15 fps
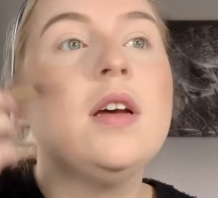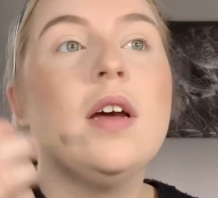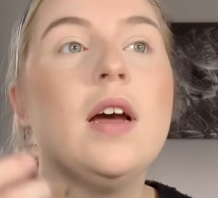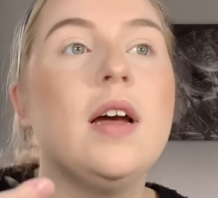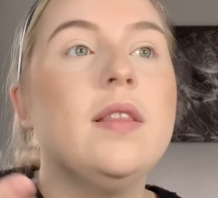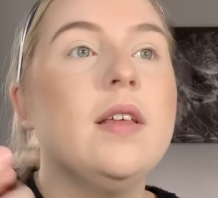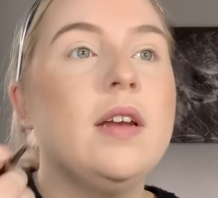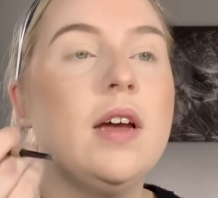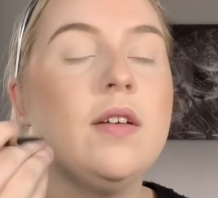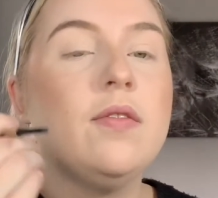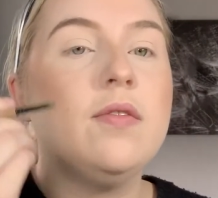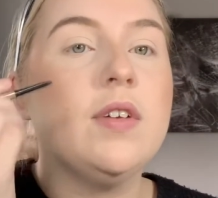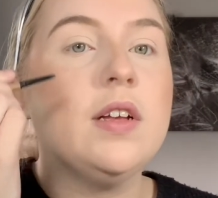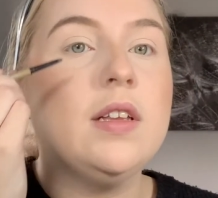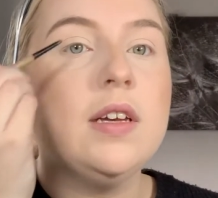And then I
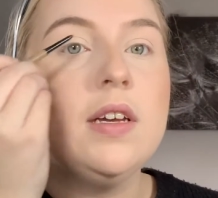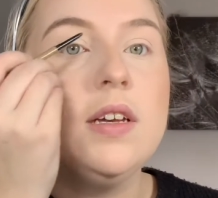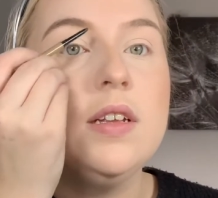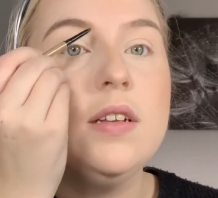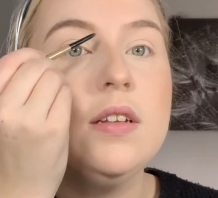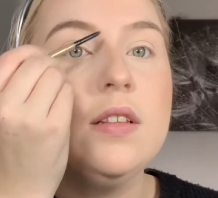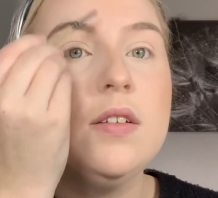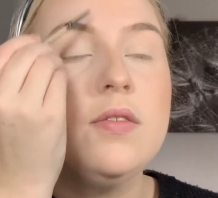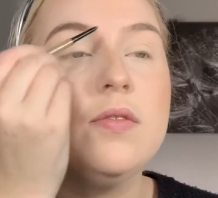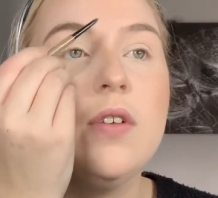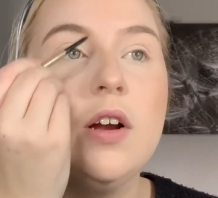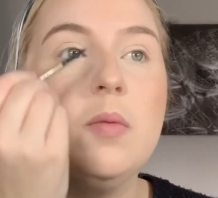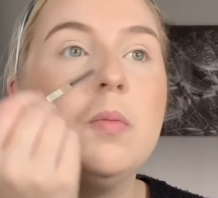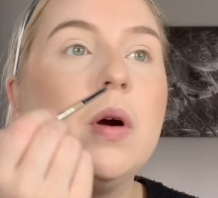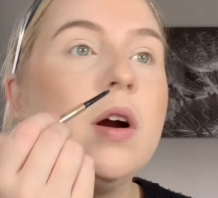fill in the
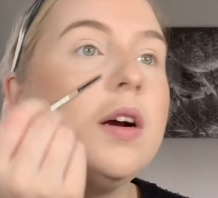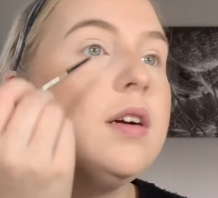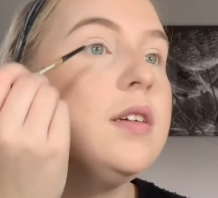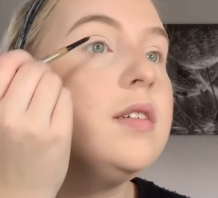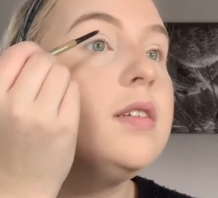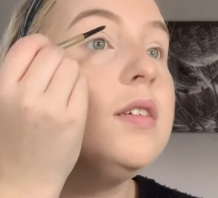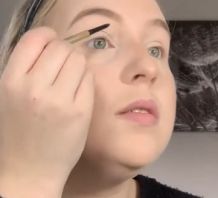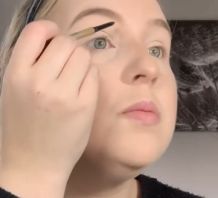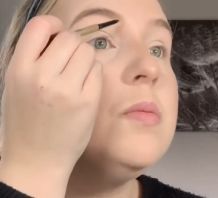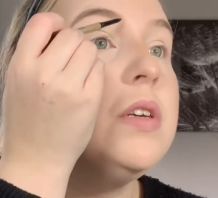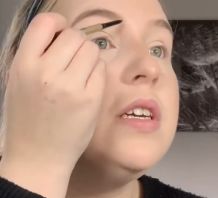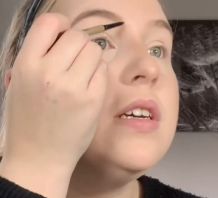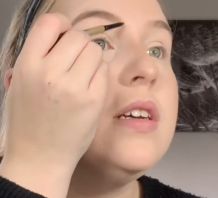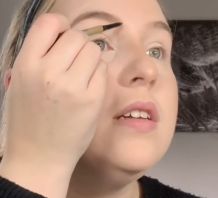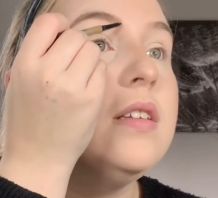front part
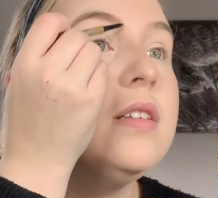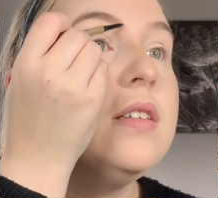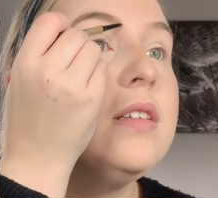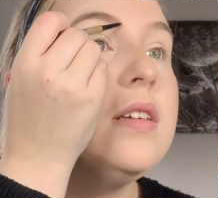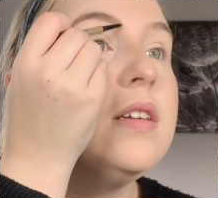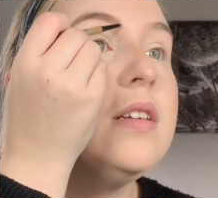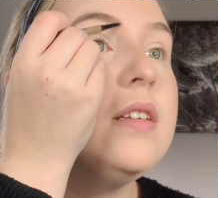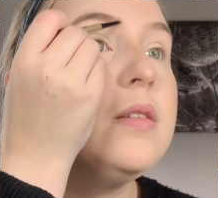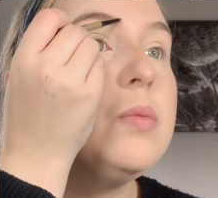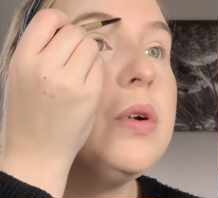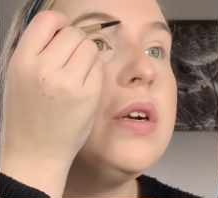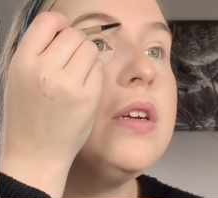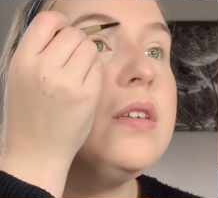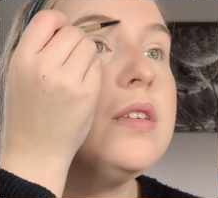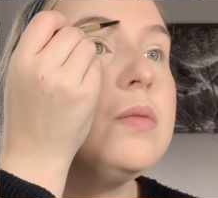because it's
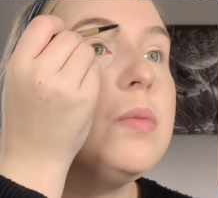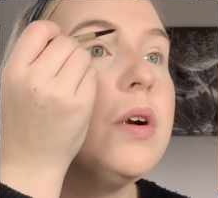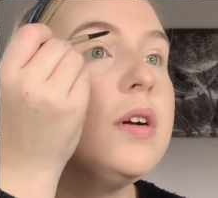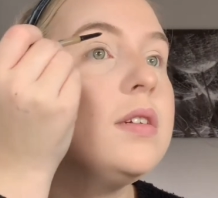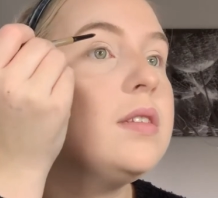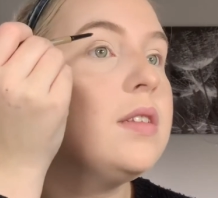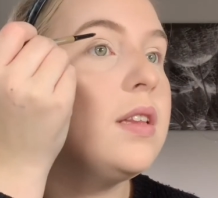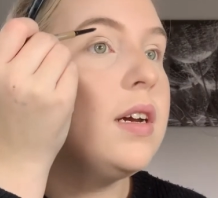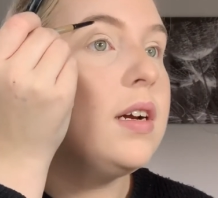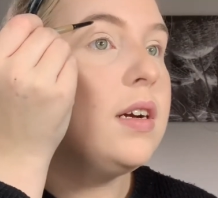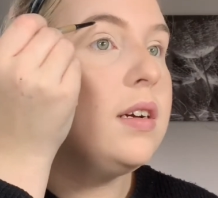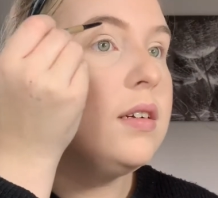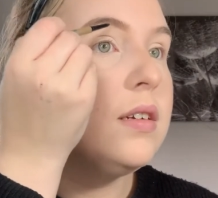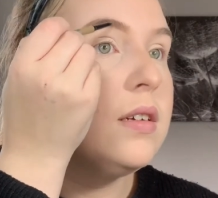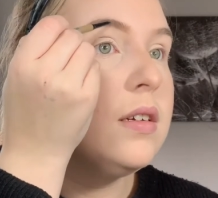pretty sparse there.